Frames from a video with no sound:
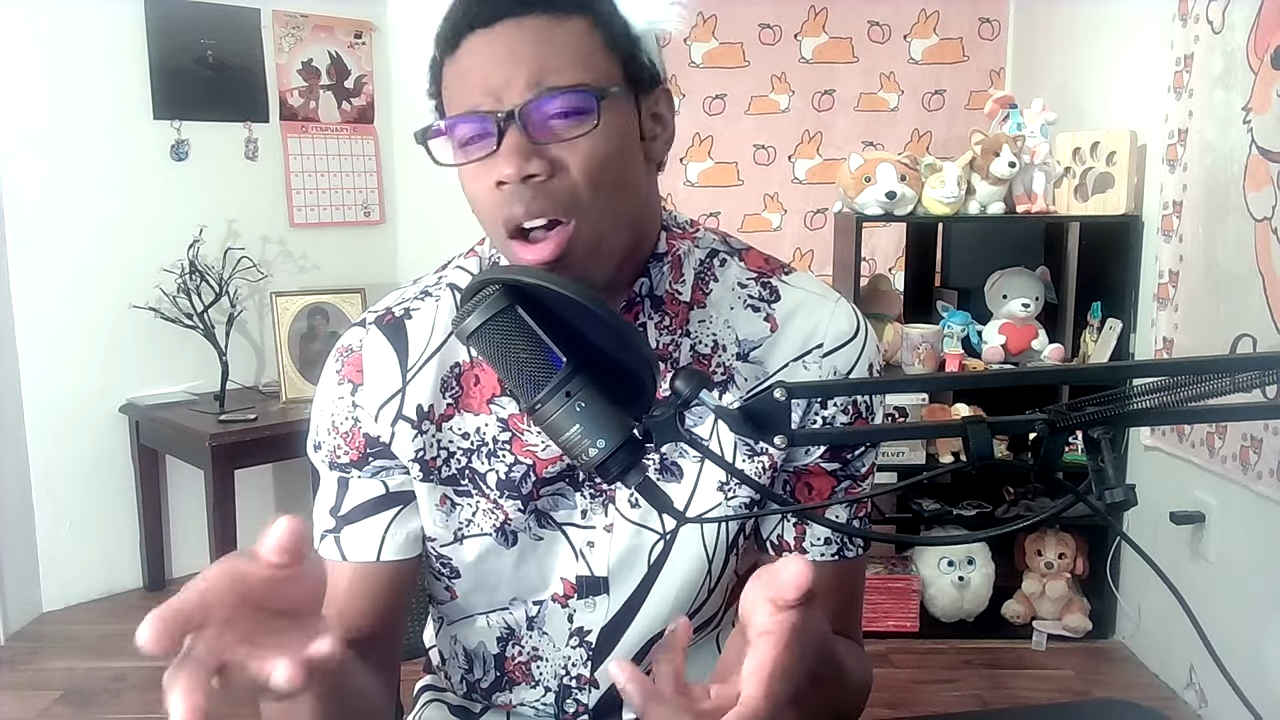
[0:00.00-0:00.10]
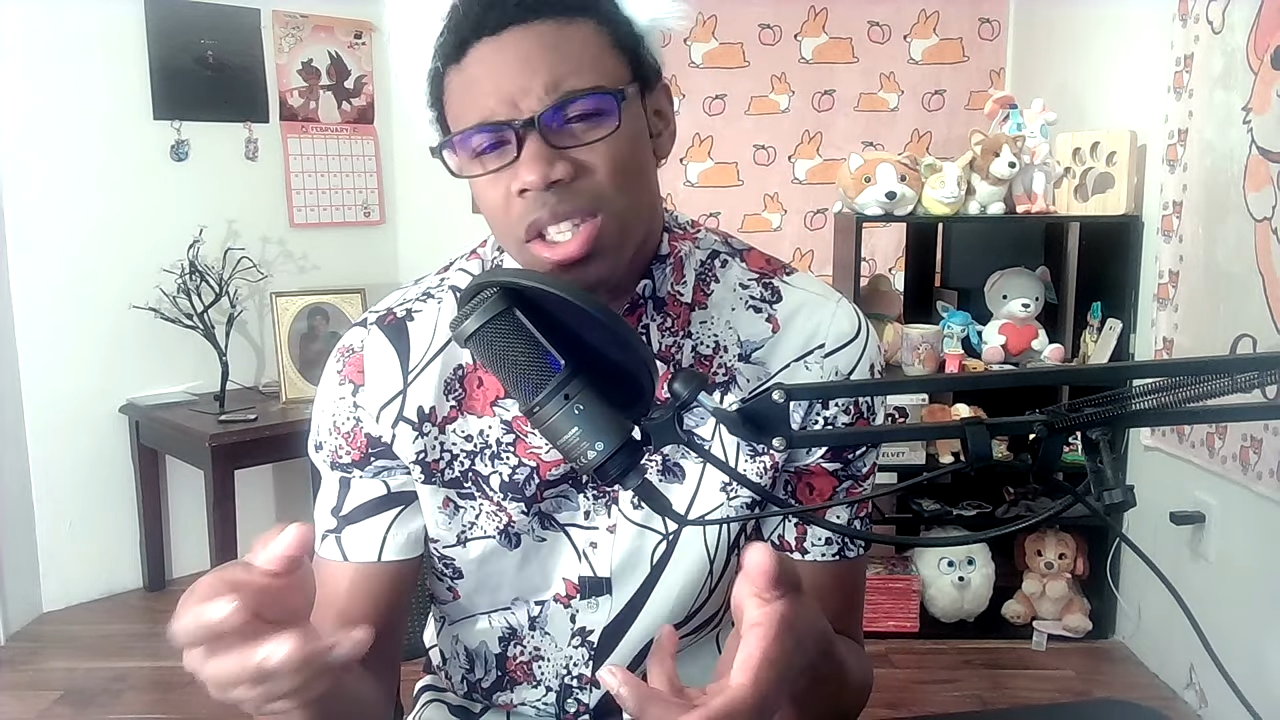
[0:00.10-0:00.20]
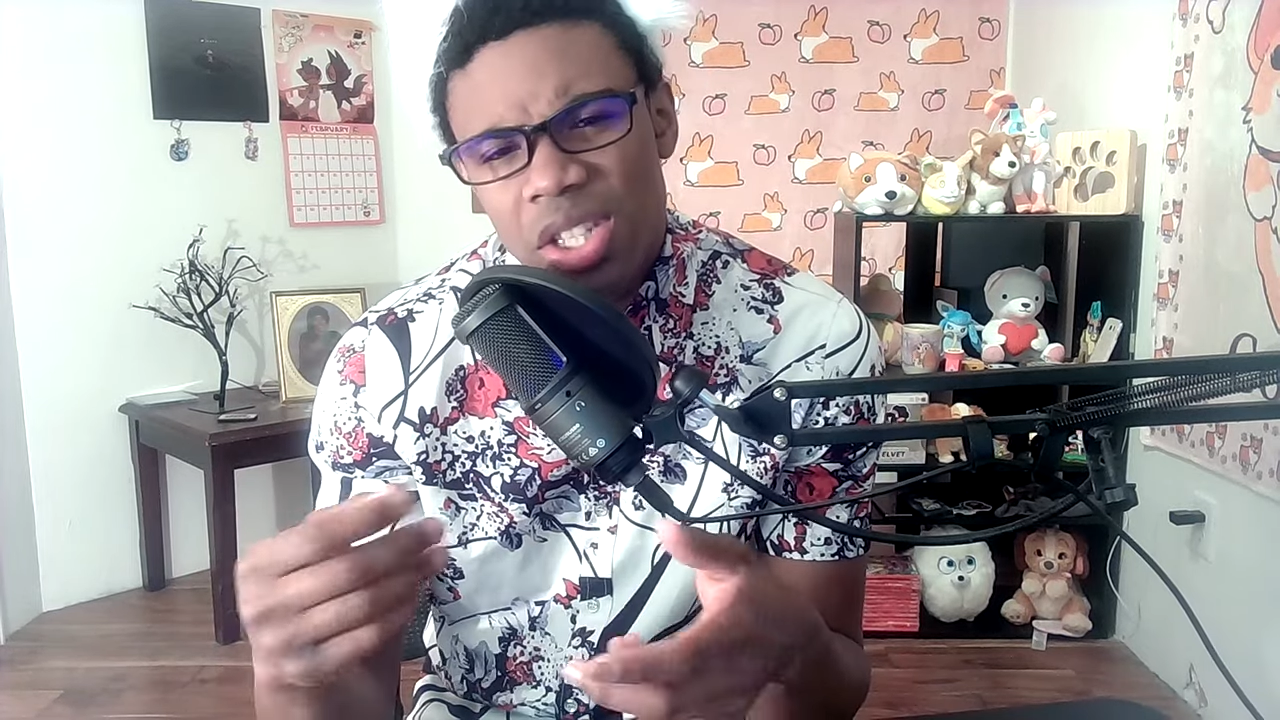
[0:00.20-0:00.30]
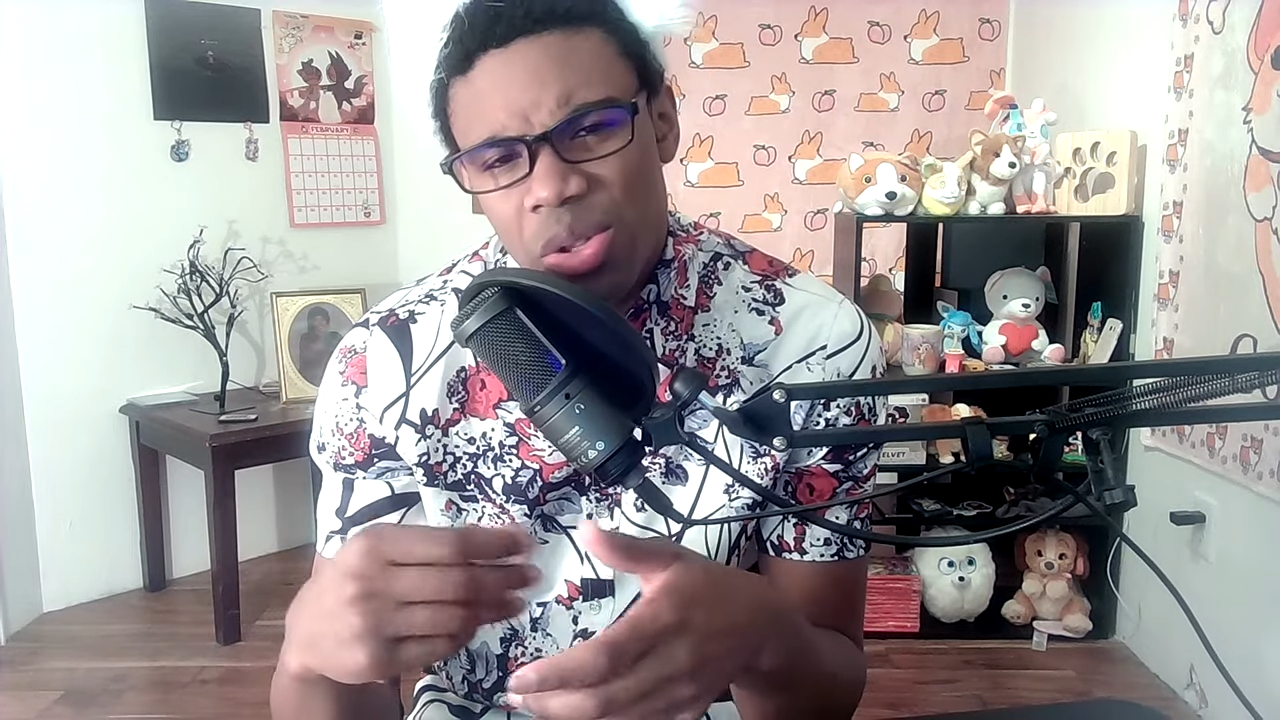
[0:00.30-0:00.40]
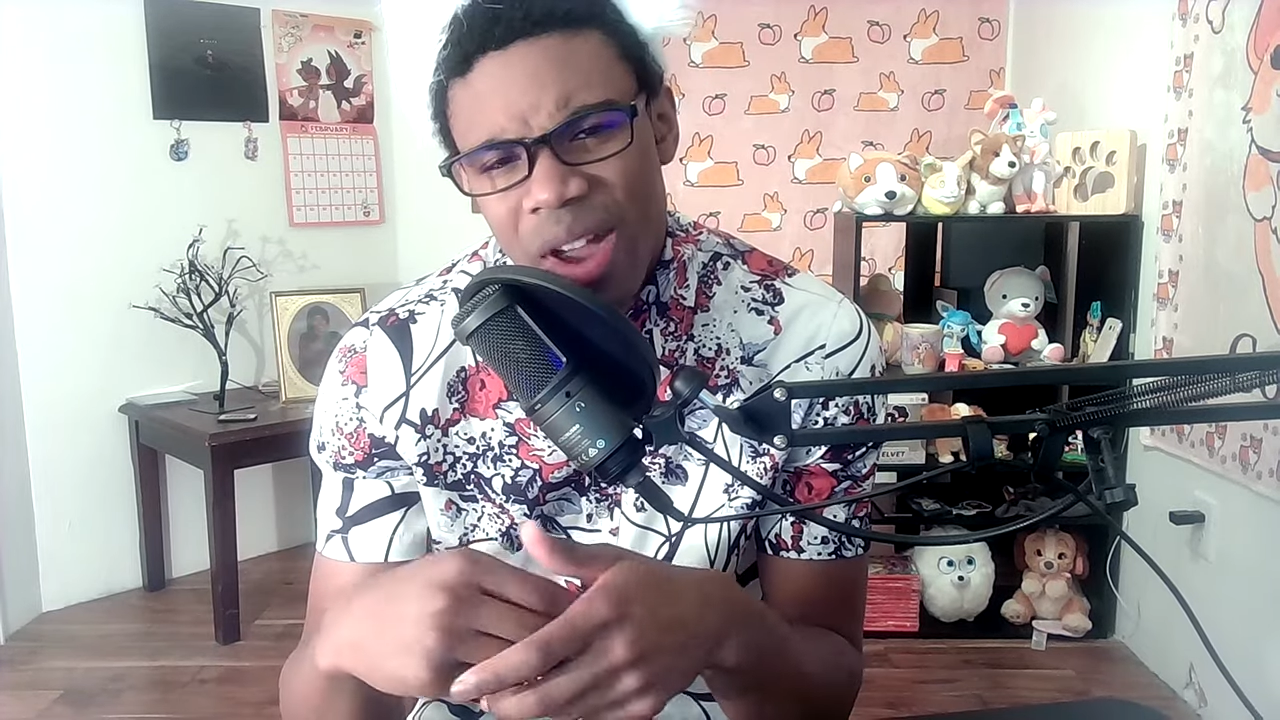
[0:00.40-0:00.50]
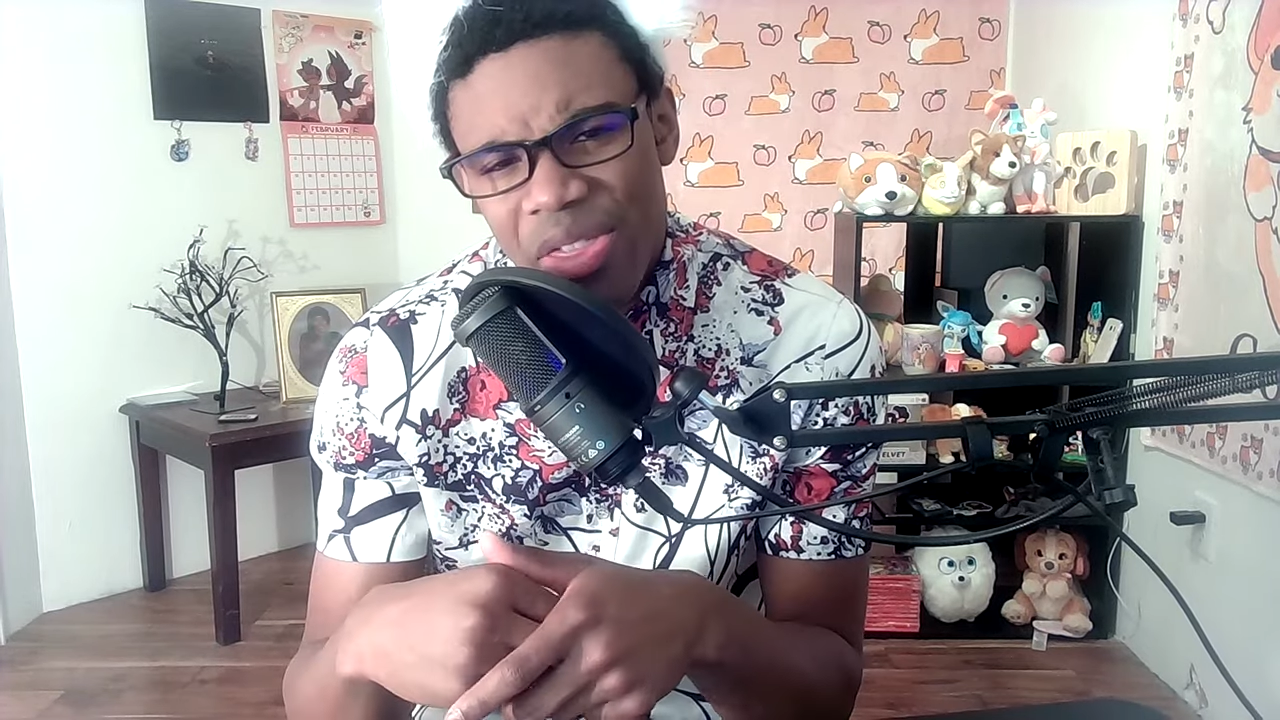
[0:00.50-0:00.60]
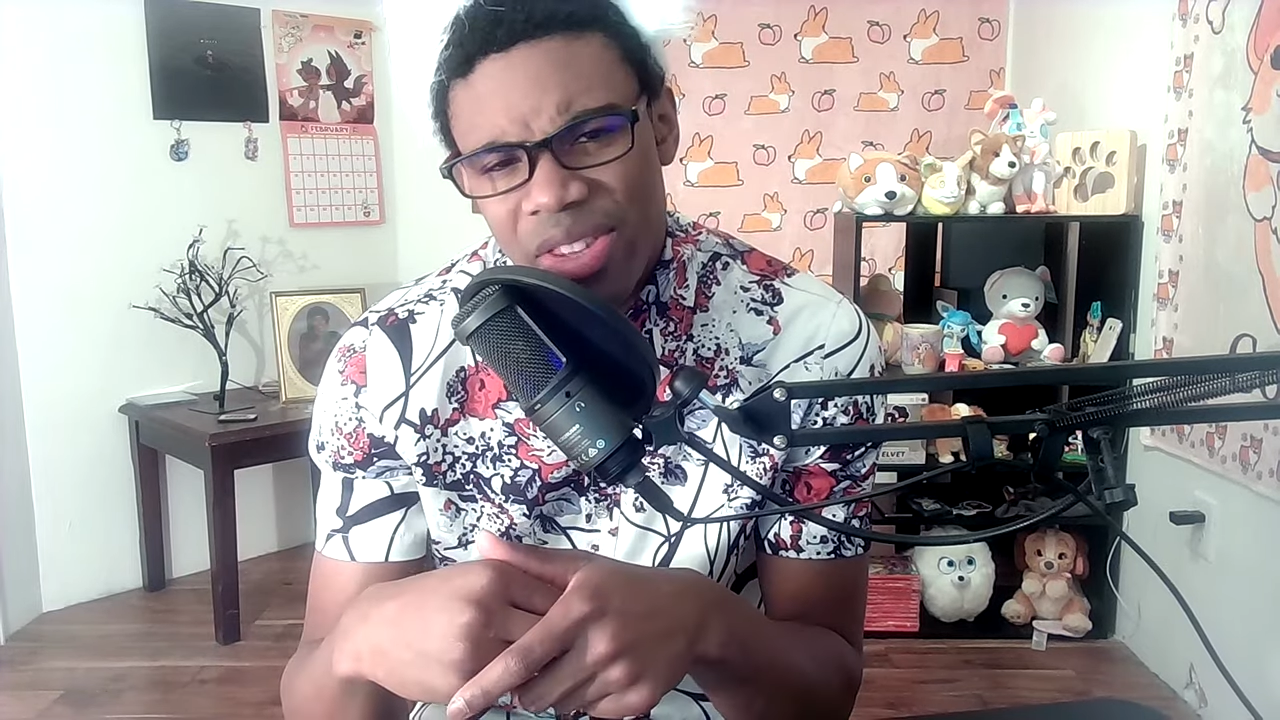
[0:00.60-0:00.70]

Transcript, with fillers: Also, throughout